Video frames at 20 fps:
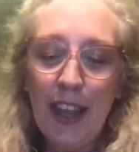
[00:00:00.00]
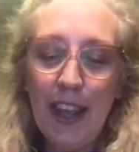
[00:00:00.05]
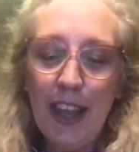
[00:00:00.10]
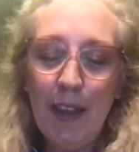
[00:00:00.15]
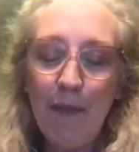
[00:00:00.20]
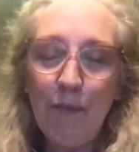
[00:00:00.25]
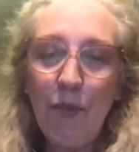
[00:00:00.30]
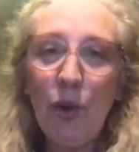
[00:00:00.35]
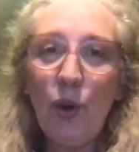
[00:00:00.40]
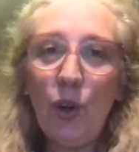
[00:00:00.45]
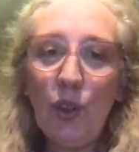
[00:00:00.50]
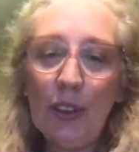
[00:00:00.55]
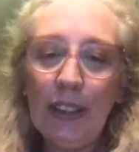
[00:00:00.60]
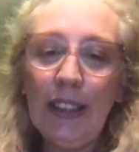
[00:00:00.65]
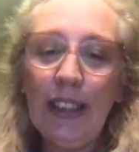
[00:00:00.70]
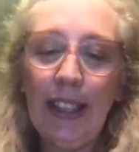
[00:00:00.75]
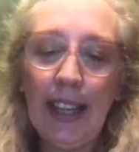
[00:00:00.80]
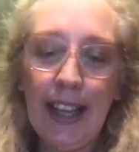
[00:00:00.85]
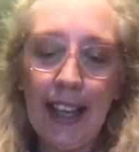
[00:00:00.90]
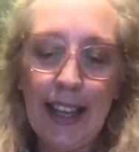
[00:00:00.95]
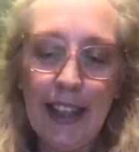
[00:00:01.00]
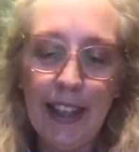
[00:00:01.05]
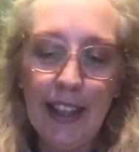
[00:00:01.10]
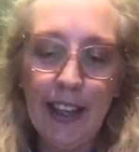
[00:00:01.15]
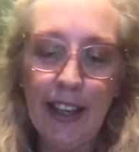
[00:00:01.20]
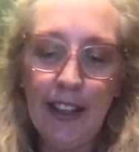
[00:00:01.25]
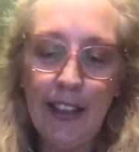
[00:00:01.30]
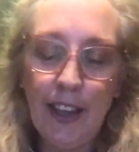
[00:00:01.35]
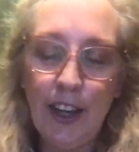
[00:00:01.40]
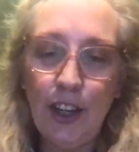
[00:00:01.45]
Importantly,
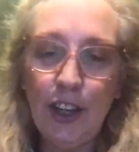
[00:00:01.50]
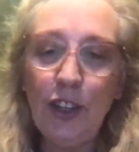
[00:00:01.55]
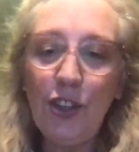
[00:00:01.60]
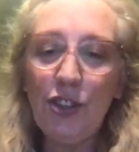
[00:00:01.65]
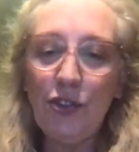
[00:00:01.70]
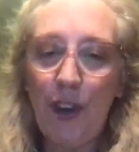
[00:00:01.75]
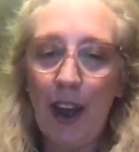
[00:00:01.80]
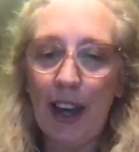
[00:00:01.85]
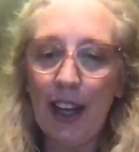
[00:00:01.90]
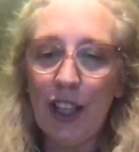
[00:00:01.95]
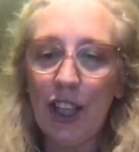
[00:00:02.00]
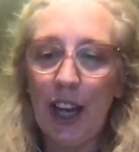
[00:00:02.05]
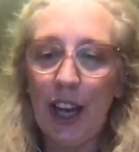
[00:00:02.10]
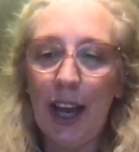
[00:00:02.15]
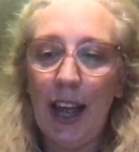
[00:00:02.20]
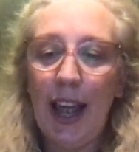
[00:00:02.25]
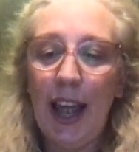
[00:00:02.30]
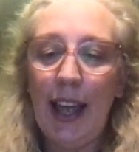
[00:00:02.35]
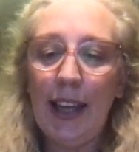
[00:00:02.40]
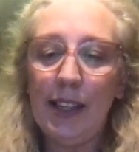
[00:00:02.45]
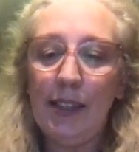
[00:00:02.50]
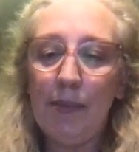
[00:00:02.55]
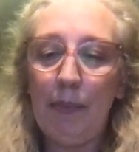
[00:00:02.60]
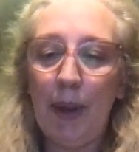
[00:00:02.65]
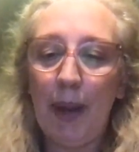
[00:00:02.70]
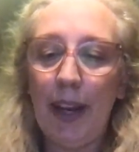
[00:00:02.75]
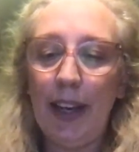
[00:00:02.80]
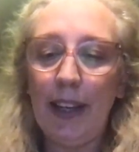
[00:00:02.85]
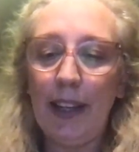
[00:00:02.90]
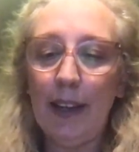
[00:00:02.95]
the new structure has
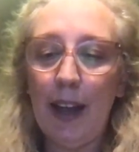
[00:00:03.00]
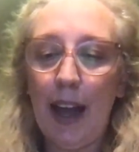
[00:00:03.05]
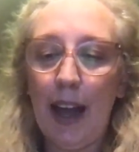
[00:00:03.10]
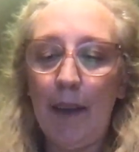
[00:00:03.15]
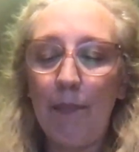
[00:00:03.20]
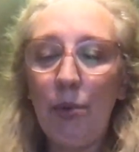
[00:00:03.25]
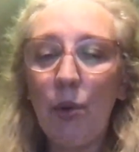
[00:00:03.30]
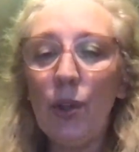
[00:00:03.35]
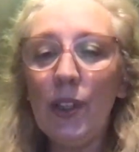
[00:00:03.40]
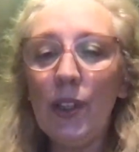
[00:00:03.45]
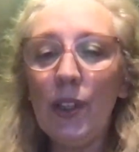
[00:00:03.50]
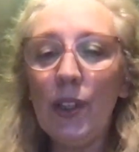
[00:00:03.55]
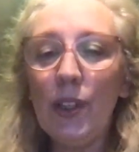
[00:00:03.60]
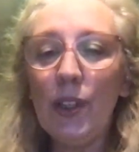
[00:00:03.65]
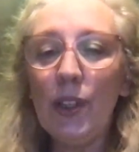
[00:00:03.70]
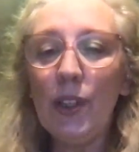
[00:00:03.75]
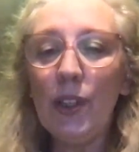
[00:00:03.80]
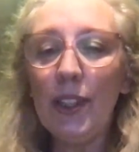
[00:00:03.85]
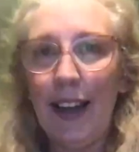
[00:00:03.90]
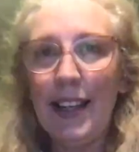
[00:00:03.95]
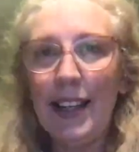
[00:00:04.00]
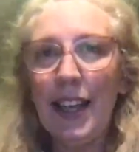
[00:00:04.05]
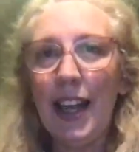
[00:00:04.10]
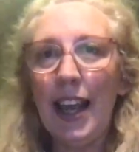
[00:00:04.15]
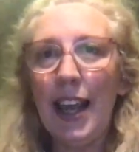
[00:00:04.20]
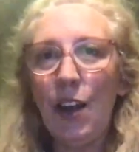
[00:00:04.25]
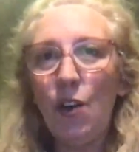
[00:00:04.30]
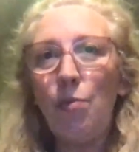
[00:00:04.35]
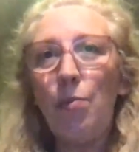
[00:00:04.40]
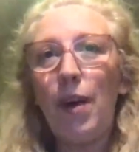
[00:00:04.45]
been put together to
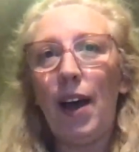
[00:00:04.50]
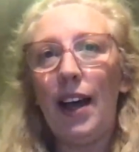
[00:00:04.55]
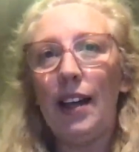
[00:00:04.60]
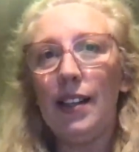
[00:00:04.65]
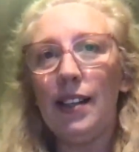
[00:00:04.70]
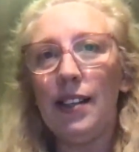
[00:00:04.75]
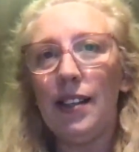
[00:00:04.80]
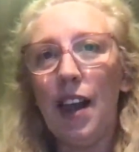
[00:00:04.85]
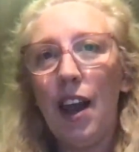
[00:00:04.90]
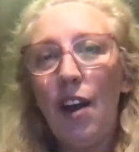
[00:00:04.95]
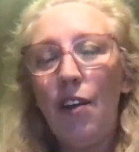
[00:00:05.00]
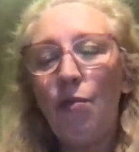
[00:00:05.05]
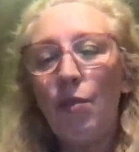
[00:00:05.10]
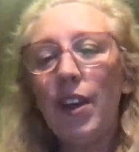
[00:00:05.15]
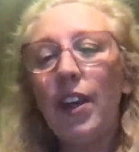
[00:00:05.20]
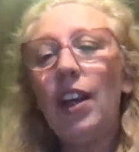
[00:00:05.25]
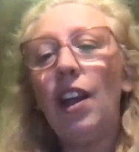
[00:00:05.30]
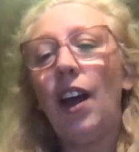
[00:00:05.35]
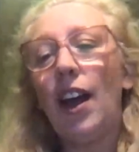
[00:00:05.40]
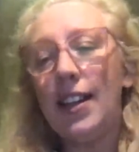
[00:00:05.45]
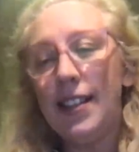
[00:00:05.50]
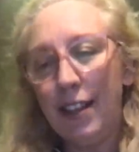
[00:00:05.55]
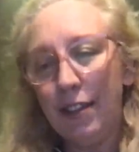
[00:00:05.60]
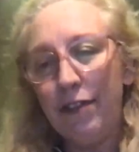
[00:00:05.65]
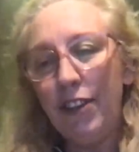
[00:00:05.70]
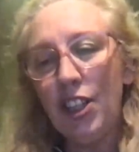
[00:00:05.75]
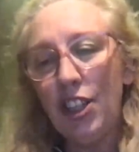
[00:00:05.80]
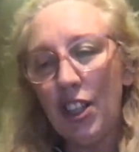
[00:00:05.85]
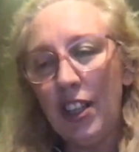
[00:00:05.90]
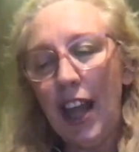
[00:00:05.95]
help us realise the
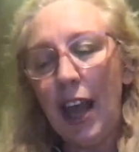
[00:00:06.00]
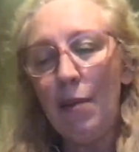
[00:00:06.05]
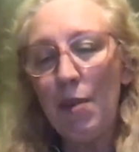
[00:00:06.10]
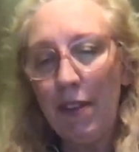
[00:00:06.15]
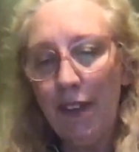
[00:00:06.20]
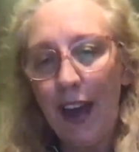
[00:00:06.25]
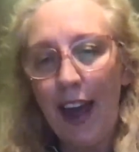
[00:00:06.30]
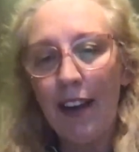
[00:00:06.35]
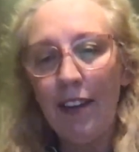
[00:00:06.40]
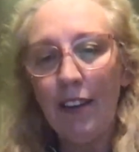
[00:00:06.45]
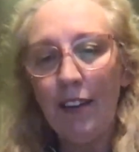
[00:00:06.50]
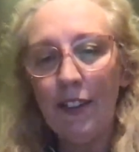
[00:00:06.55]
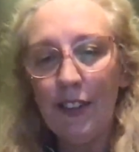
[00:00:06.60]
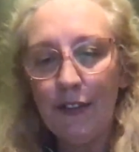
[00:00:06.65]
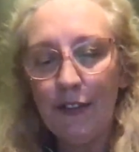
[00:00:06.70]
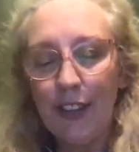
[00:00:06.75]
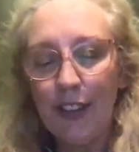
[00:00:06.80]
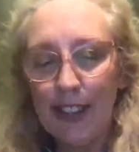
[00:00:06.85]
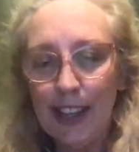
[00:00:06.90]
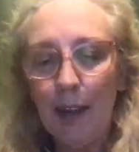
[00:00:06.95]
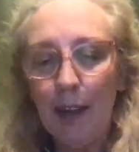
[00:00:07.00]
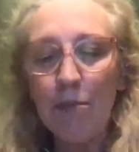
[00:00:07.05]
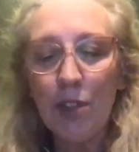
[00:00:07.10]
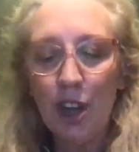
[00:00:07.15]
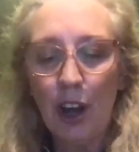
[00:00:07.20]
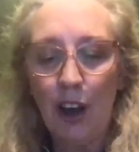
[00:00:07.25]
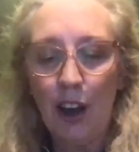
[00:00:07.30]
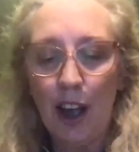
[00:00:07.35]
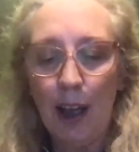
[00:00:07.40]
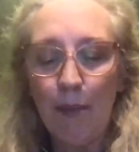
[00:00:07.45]
vision that we've had for some
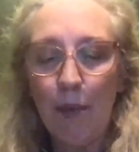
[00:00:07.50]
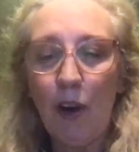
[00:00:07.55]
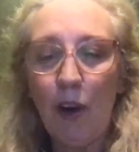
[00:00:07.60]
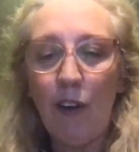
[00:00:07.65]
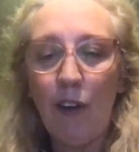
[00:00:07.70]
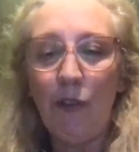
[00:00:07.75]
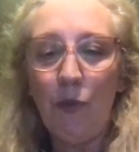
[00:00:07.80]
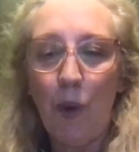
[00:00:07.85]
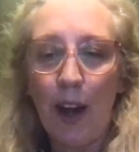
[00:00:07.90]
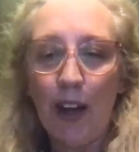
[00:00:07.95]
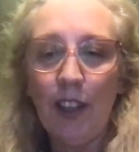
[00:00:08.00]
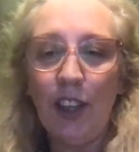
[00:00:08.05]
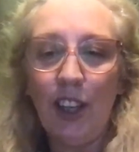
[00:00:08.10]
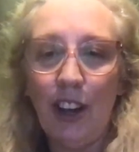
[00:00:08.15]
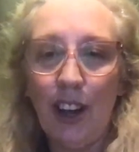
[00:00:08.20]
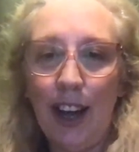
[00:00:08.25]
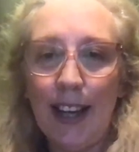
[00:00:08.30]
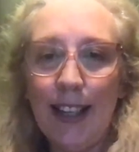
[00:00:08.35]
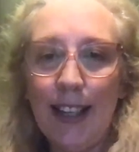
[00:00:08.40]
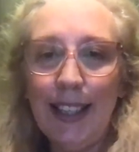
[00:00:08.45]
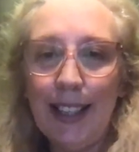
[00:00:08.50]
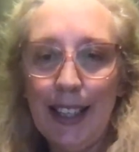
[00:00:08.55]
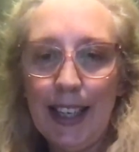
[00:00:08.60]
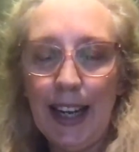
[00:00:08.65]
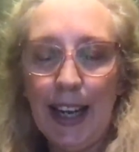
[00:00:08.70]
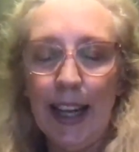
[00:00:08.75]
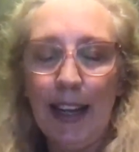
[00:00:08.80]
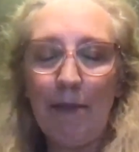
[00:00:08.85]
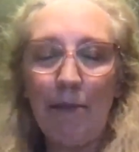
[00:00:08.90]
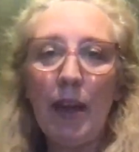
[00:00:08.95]
time of one united
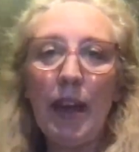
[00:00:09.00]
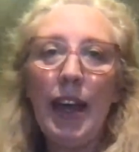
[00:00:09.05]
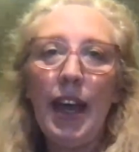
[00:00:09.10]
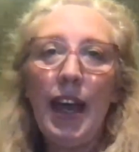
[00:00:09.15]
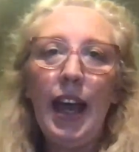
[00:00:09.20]
team.